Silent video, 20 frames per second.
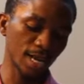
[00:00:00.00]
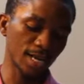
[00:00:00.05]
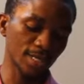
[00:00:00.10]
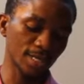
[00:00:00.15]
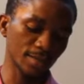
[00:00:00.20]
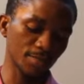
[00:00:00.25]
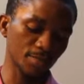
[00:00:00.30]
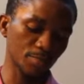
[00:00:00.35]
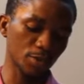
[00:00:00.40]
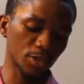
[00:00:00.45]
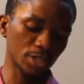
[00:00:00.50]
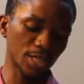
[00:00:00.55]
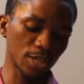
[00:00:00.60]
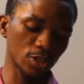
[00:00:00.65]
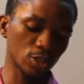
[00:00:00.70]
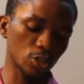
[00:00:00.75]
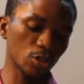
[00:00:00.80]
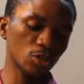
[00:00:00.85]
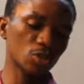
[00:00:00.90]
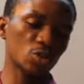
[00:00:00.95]
has a
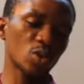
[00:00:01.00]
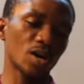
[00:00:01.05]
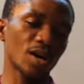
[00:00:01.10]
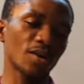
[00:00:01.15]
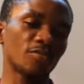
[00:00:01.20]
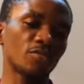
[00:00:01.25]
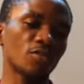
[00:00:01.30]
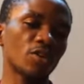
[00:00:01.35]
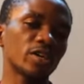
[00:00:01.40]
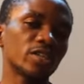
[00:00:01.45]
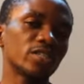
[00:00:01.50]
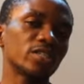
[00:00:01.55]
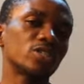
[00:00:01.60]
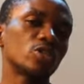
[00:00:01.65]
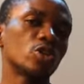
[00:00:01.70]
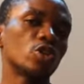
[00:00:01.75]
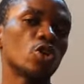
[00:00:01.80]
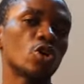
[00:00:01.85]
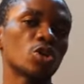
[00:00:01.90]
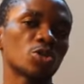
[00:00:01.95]
protection to avoid
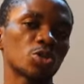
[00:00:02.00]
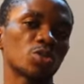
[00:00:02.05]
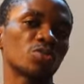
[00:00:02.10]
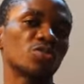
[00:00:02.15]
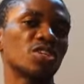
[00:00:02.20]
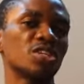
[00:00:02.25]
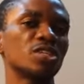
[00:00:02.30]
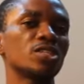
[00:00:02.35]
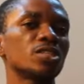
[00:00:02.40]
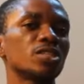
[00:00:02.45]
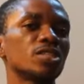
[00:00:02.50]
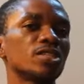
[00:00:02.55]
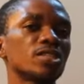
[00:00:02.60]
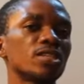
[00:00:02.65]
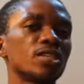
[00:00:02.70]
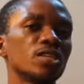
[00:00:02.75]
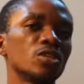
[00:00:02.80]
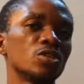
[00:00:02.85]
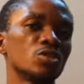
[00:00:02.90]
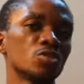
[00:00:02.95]
the loss of heat
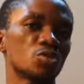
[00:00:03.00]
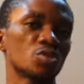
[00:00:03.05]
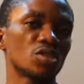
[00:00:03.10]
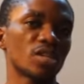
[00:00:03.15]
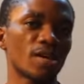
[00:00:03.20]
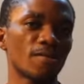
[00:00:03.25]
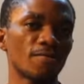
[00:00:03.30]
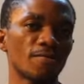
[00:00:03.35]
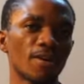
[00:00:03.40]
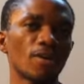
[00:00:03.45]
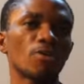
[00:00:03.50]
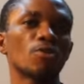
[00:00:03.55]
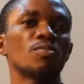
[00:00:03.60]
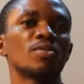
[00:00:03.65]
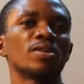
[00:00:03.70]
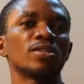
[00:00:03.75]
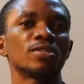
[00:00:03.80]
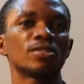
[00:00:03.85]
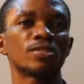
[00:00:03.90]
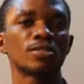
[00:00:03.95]
to the
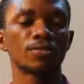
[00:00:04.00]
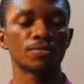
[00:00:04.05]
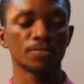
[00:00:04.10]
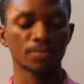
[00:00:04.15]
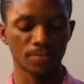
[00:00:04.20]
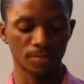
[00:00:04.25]
environment.